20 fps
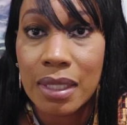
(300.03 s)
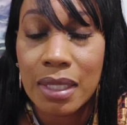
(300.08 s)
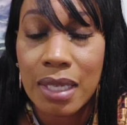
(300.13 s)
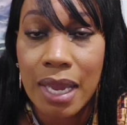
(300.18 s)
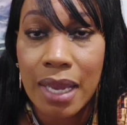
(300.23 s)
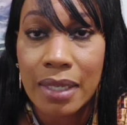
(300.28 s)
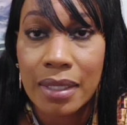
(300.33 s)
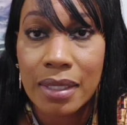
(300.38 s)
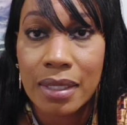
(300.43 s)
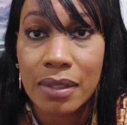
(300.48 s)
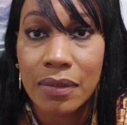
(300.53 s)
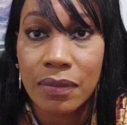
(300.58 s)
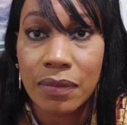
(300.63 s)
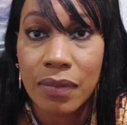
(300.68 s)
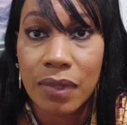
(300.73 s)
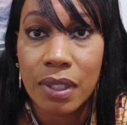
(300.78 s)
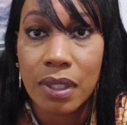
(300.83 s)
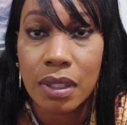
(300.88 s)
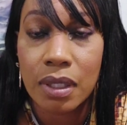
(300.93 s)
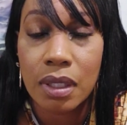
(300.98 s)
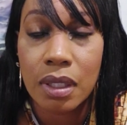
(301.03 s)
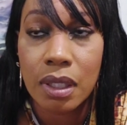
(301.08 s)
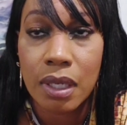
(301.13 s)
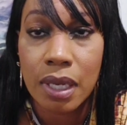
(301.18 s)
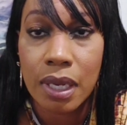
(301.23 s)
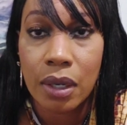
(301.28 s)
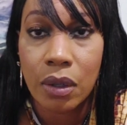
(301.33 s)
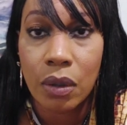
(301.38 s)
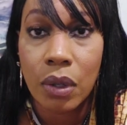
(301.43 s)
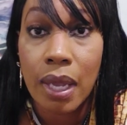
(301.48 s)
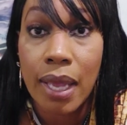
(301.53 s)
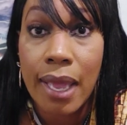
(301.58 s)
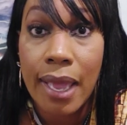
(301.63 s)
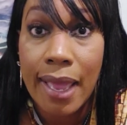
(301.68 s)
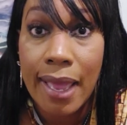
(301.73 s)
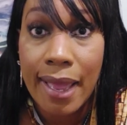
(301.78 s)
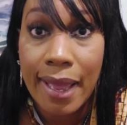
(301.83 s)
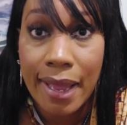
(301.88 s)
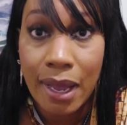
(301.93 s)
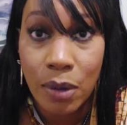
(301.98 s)
the taxes and fees. Now,
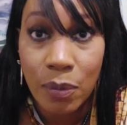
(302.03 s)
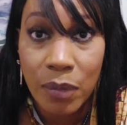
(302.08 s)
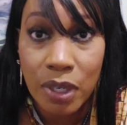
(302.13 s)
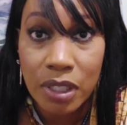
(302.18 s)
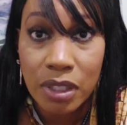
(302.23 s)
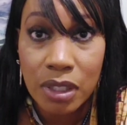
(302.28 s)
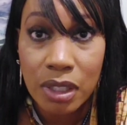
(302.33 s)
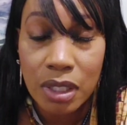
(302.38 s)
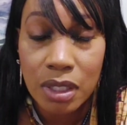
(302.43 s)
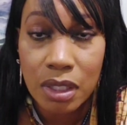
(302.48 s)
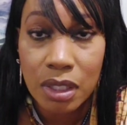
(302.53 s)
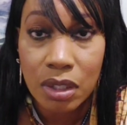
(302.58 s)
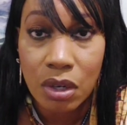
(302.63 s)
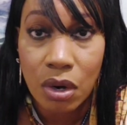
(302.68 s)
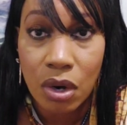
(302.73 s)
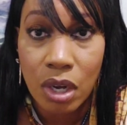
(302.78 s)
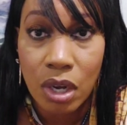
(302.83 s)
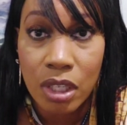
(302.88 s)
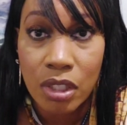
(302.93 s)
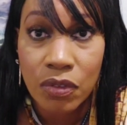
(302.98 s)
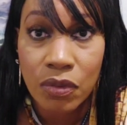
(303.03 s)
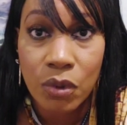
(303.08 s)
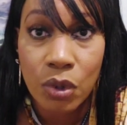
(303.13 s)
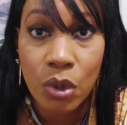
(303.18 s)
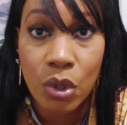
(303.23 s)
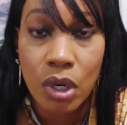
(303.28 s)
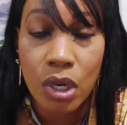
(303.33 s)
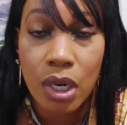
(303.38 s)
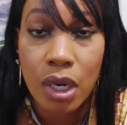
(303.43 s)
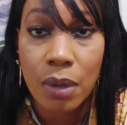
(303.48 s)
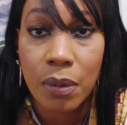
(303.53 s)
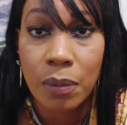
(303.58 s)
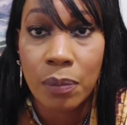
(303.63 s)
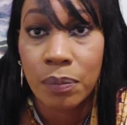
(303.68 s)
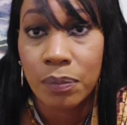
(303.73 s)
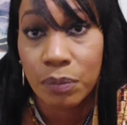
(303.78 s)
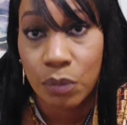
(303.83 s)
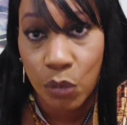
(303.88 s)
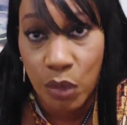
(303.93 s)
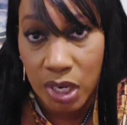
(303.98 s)
how much does it cost for
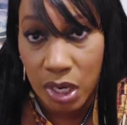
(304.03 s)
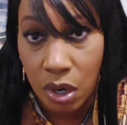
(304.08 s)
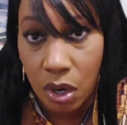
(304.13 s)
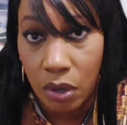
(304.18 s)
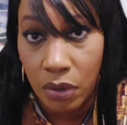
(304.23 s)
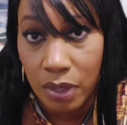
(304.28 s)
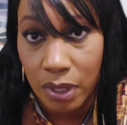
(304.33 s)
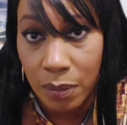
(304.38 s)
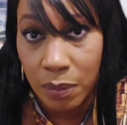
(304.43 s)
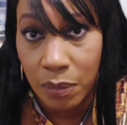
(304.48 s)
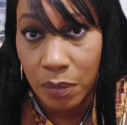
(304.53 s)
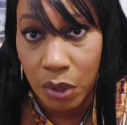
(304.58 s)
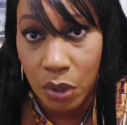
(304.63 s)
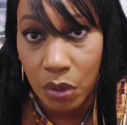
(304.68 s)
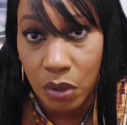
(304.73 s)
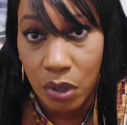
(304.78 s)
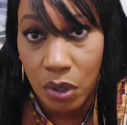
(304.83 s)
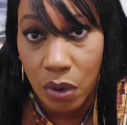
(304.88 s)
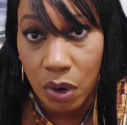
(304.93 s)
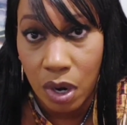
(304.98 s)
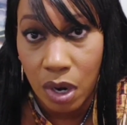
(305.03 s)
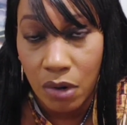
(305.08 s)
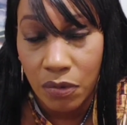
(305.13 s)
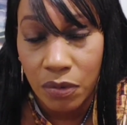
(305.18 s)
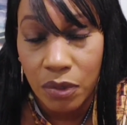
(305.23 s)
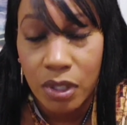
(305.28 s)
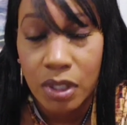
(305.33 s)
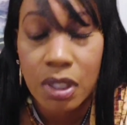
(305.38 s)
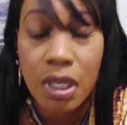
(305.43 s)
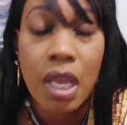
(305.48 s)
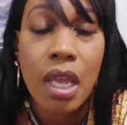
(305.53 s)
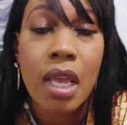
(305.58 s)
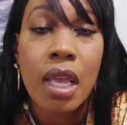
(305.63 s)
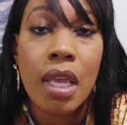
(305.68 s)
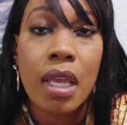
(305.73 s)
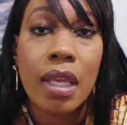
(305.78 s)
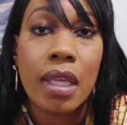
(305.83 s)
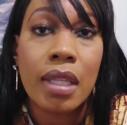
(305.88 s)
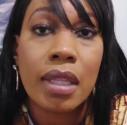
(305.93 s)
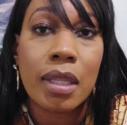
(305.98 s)
we call them BOGO offers?
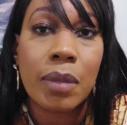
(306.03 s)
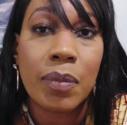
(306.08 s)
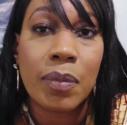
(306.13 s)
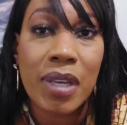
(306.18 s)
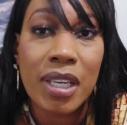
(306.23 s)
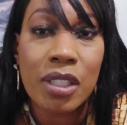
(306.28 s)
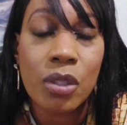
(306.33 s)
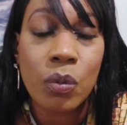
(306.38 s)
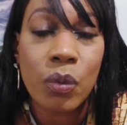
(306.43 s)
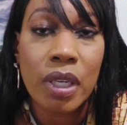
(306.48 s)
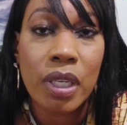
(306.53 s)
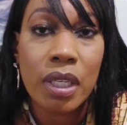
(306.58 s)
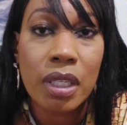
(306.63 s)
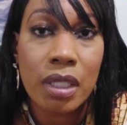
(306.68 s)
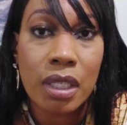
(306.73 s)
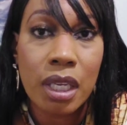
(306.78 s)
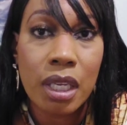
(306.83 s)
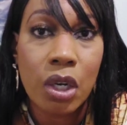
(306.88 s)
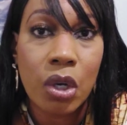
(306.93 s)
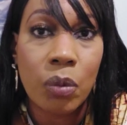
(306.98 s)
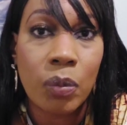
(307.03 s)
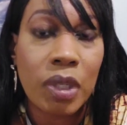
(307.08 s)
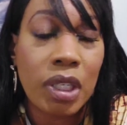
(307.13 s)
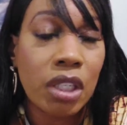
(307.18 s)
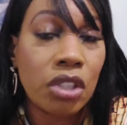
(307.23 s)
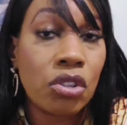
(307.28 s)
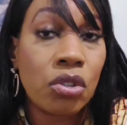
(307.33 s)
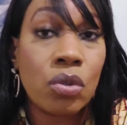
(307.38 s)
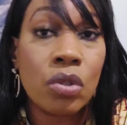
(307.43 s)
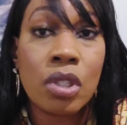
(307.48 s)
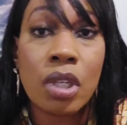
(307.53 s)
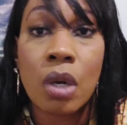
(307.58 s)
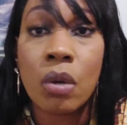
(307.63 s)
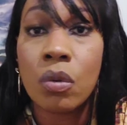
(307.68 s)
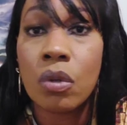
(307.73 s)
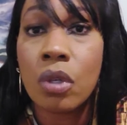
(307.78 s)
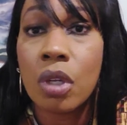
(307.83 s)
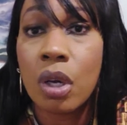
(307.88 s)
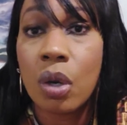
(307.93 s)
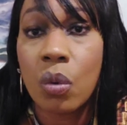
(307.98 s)
The best way to tell, because you
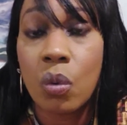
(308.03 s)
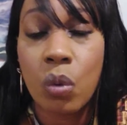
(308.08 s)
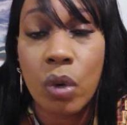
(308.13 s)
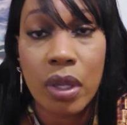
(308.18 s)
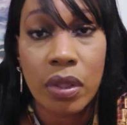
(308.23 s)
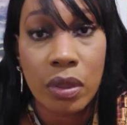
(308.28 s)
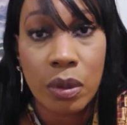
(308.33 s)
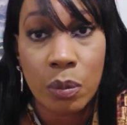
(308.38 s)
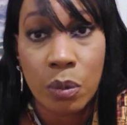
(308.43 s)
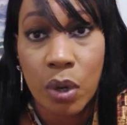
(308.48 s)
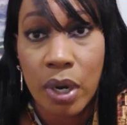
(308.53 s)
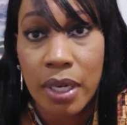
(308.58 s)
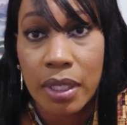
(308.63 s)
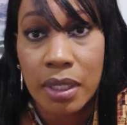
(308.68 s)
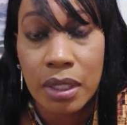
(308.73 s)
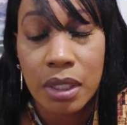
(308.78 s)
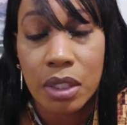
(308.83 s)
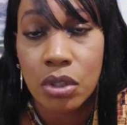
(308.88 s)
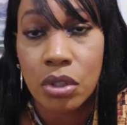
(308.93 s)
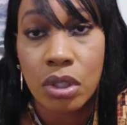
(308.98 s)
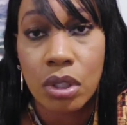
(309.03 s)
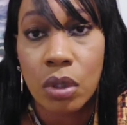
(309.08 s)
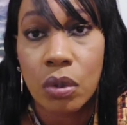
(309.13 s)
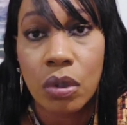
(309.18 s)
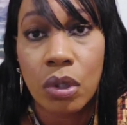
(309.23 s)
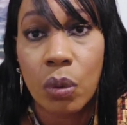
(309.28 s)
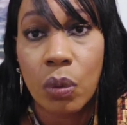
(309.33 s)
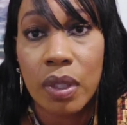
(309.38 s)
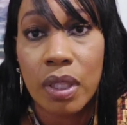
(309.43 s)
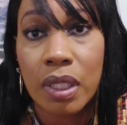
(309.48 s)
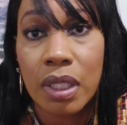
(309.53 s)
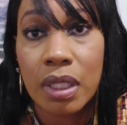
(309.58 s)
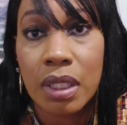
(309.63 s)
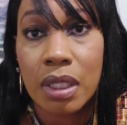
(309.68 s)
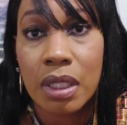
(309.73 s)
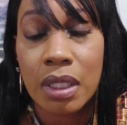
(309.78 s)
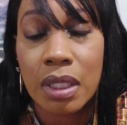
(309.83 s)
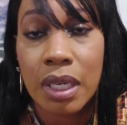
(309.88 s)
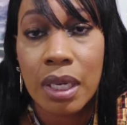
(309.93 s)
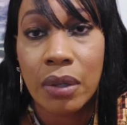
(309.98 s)
don't know what the price is, you don't know what the
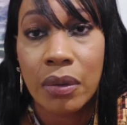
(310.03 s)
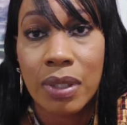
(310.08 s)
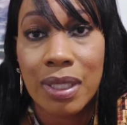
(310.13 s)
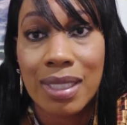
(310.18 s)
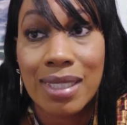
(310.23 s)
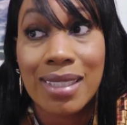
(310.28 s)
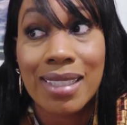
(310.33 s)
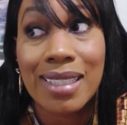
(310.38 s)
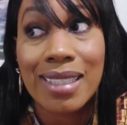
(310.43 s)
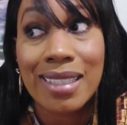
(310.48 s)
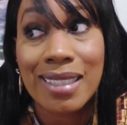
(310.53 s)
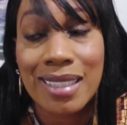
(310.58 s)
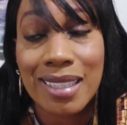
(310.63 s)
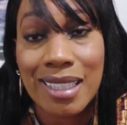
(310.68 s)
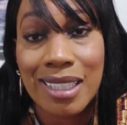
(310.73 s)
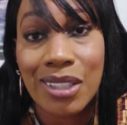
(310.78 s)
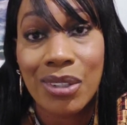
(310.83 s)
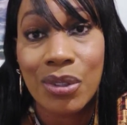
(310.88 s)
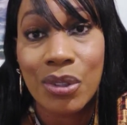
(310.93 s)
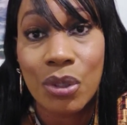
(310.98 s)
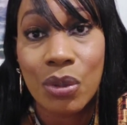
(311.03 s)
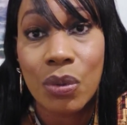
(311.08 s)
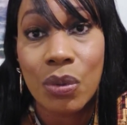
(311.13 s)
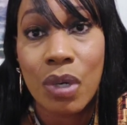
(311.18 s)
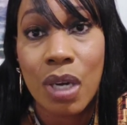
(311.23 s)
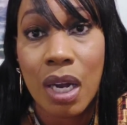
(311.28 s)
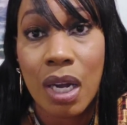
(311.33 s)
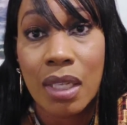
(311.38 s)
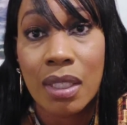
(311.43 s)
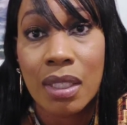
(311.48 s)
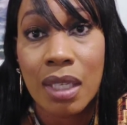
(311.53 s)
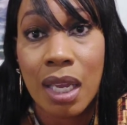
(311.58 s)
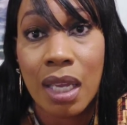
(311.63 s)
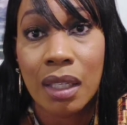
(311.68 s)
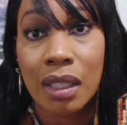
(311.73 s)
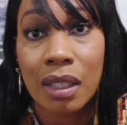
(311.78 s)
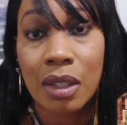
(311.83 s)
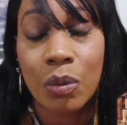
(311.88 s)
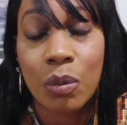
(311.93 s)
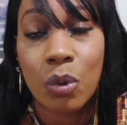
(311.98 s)
discount is until you
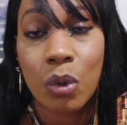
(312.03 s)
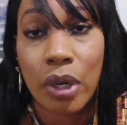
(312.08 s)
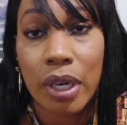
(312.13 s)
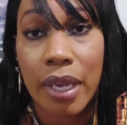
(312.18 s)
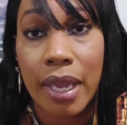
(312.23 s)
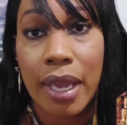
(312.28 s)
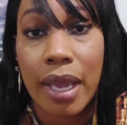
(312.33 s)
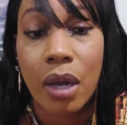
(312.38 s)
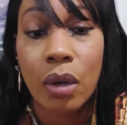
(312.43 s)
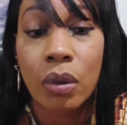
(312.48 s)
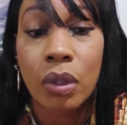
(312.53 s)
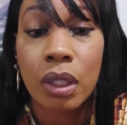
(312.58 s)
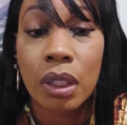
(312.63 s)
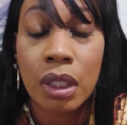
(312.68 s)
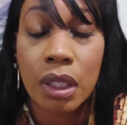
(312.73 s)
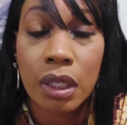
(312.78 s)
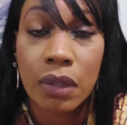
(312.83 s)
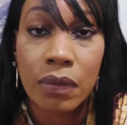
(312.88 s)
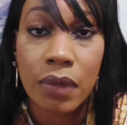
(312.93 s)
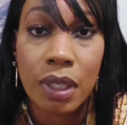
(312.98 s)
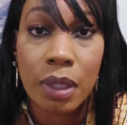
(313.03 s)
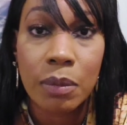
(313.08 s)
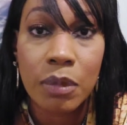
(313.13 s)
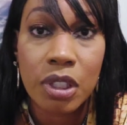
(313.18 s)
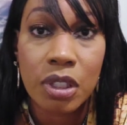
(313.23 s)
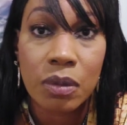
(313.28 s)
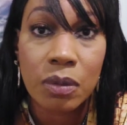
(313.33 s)
contact Club Royale, give them